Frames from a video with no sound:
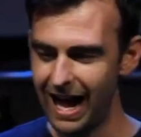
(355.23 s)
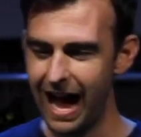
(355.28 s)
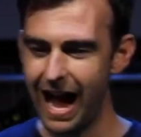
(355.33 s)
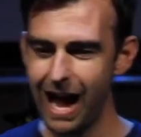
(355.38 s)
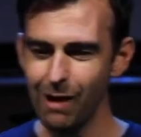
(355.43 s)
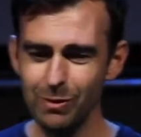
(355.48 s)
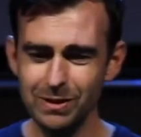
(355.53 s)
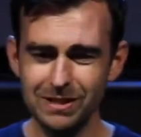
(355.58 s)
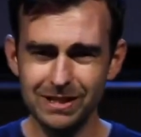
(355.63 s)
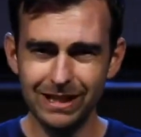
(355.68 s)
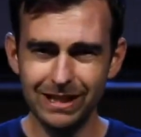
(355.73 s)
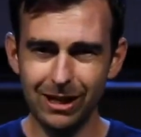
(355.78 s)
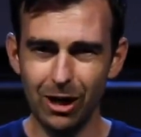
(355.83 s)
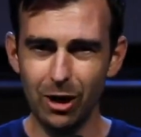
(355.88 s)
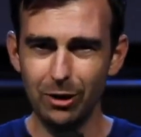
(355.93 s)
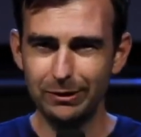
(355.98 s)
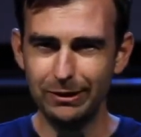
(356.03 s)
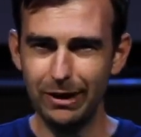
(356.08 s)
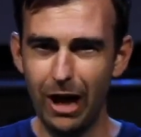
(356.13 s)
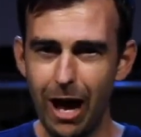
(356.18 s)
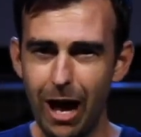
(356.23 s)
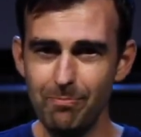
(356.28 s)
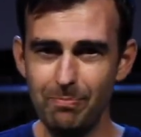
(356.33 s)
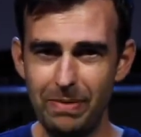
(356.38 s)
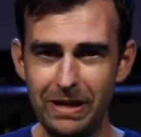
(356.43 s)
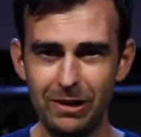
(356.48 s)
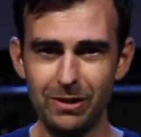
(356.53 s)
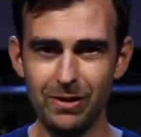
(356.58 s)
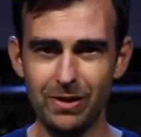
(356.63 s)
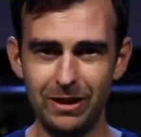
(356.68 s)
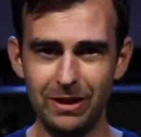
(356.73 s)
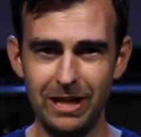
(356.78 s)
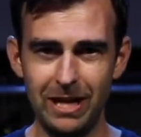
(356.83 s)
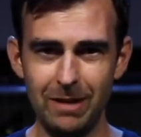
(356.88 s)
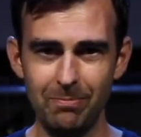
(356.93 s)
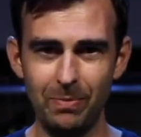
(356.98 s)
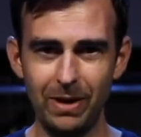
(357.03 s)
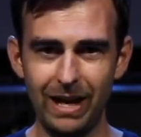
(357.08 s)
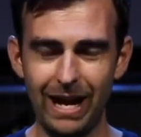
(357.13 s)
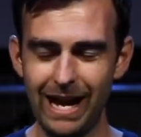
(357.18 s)
I was like a lot bigger than
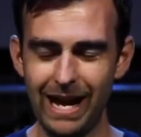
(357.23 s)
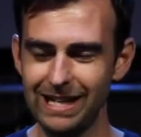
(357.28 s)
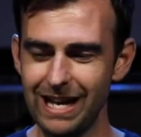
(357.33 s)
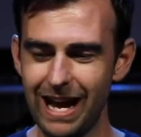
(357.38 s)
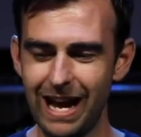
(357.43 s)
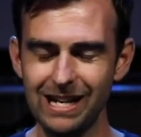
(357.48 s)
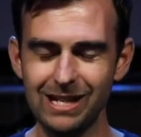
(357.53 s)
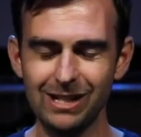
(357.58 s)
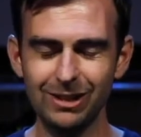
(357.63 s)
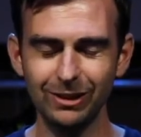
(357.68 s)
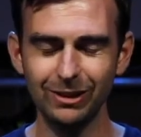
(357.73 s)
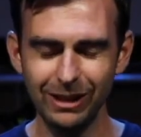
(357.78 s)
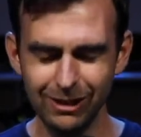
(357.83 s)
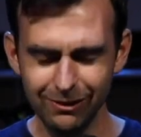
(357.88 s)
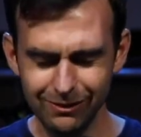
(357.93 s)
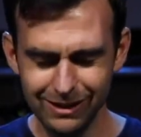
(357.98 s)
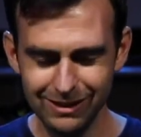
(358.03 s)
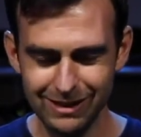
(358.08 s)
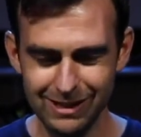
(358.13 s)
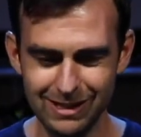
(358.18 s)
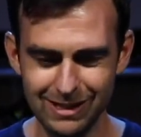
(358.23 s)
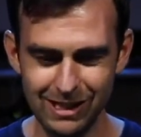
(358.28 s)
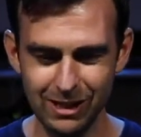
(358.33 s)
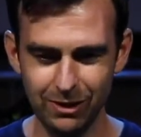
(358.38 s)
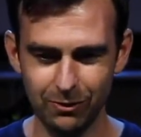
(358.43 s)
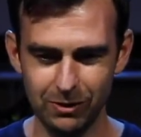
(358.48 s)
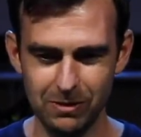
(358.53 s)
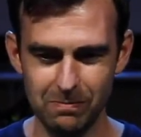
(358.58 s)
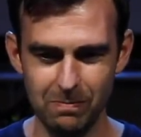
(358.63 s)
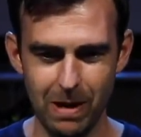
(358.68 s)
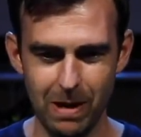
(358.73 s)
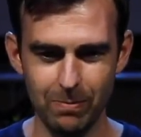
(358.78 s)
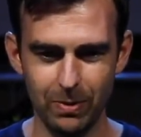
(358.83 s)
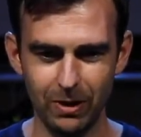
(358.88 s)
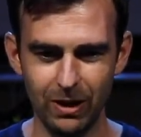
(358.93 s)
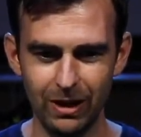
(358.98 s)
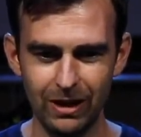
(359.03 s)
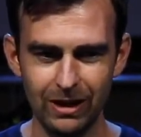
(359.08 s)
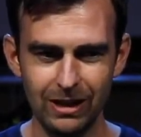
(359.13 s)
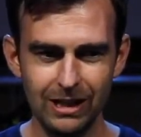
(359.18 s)
him, but I clearly distinctly
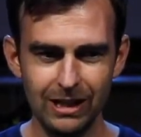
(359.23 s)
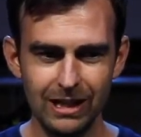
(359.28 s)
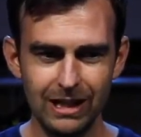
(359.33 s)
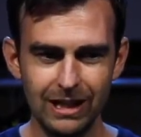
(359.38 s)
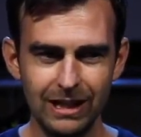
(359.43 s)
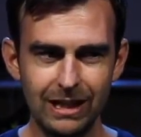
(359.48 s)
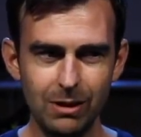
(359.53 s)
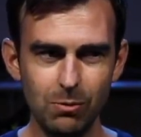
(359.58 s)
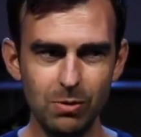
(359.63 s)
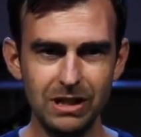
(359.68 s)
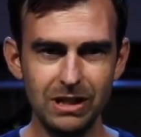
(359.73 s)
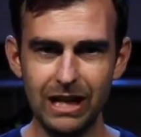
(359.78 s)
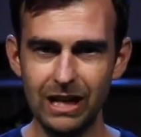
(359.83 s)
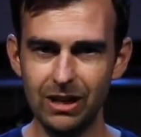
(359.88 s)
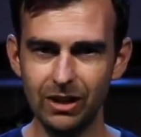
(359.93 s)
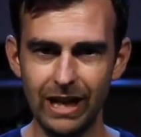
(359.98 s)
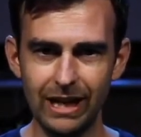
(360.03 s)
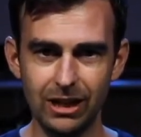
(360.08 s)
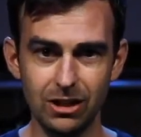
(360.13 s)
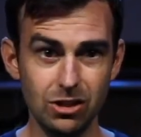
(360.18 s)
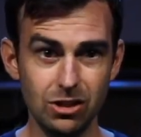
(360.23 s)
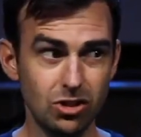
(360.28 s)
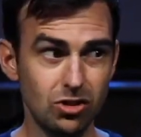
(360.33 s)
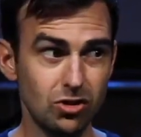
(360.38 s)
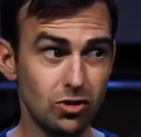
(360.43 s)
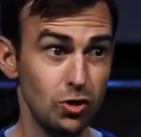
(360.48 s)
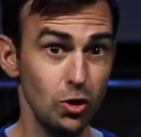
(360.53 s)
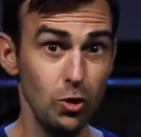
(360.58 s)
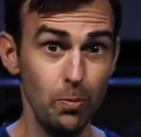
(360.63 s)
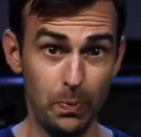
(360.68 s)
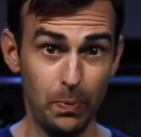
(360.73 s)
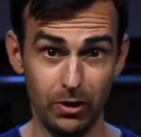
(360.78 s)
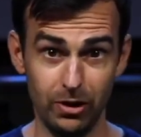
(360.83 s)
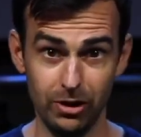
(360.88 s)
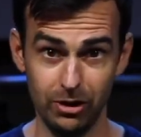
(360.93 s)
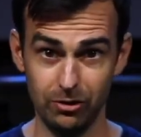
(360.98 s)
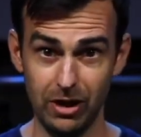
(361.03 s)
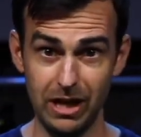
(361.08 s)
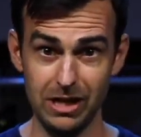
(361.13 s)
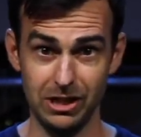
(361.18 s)
remember he would get like super
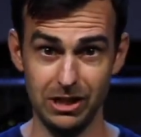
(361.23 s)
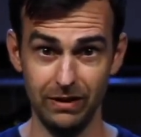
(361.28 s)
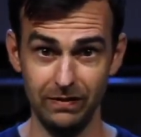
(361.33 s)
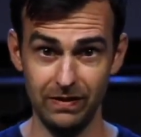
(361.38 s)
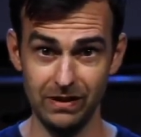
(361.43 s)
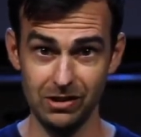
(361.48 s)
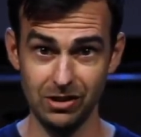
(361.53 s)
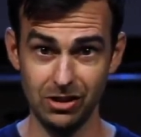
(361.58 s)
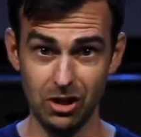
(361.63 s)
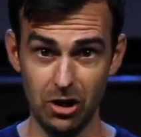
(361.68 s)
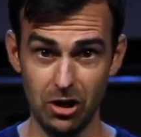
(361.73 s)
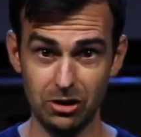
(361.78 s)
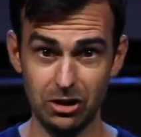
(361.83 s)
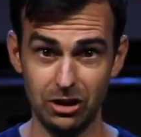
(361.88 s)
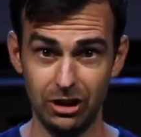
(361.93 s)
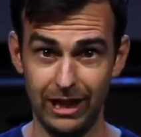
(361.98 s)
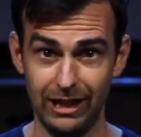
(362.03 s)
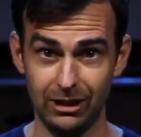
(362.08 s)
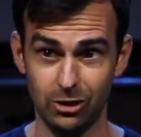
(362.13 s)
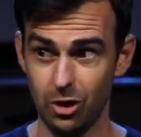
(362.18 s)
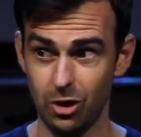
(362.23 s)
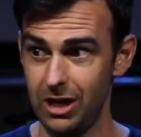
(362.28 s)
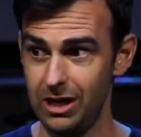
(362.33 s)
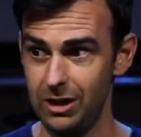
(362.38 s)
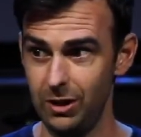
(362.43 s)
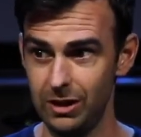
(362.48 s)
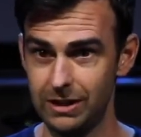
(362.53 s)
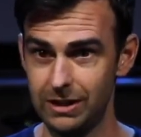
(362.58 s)
aggressive and start to like try to